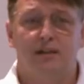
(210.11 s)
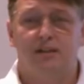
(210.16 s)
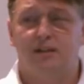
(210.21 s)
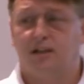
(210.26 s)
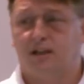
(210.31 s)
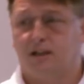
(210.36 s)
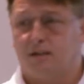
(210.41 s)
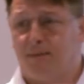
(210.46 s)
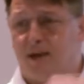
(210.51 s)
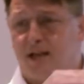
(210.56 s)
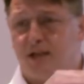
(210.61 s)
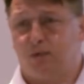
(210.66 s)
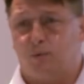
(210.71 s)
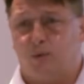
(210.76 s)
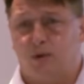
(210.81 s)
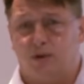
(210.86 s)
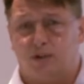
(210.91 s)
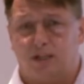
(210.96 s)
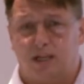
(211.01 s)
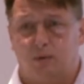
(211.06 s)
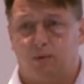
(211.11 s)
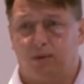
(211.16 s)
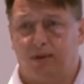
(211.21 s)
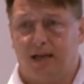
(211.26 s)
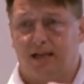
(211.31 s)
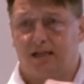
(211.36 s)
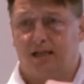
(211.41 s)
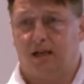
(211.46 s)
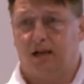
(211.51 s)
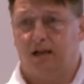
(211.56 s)
So you can imagine when you're dealing with
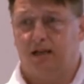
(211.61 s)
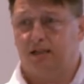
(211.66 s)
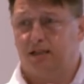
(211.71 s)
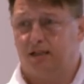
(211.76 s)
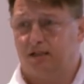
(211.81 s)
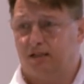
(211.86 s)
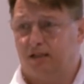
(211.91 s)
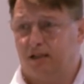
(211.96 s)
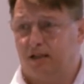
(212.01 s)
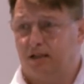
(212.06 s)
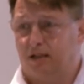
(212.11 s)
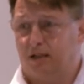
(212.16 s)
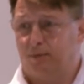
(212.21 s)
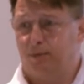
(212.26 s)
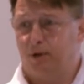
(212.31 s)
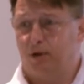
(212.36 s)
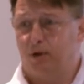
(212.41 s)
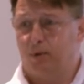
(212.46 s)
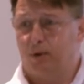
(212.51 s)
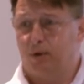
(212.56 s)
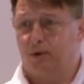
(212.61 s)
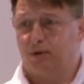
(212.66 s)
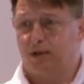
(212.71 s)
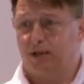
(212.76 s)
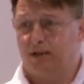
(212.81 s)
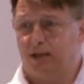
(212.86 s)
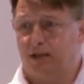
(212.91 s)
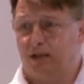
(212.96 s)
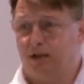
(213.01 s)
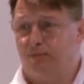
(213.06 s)
that skies in the computer world
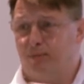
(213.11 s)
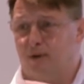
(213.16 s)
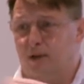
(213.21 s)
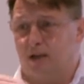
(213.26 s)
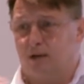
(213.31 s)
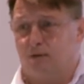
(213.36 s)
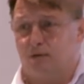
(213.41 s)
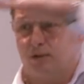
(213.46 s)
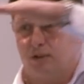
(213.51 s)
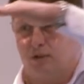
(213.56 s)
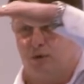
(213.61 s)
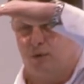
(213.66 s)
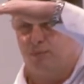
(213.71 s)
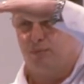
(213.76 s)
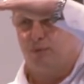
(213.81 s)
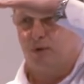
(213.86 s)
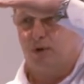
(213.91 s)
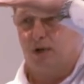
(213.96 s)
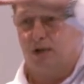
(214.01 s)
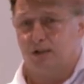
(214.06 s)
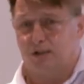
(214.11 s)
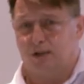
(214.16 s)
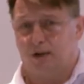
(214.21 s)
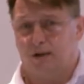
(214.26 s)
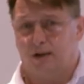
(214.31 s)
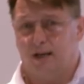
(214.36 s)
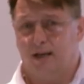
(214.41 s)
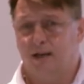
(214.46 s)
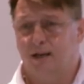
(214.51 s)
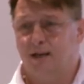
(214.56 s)
and then you bring it across into a broadcast
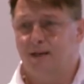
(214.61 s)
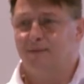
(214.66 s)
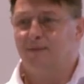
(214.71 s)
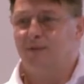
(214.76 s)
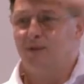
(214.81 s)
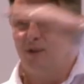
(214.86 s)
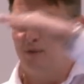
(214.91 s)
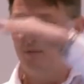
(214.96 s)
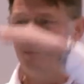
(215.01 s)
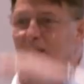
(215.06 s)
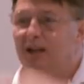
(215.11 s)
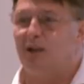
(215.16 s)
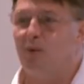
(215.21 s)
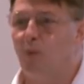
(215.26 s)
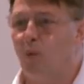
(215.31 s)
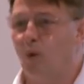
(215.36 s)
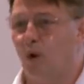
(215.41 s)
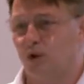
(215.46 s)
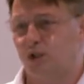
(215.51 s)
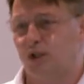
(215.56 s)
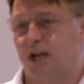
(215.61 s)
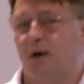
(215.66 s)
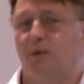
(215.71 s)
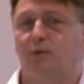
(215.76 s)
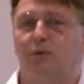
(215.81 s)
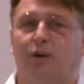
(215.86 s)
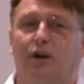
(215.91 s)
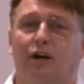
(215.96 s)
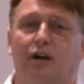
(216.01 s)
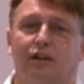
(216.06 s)
codec, you immediately wash
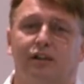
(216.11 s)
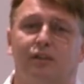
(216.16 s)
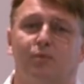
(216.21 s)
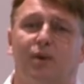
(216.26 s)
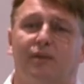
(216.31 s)
out your colors.